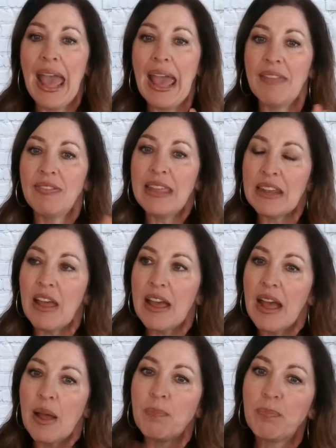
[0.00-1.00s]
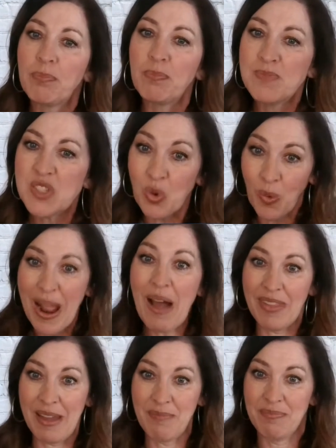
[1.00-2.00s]
And then
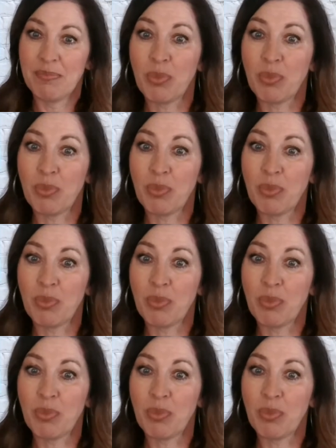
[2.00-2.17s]
surround them,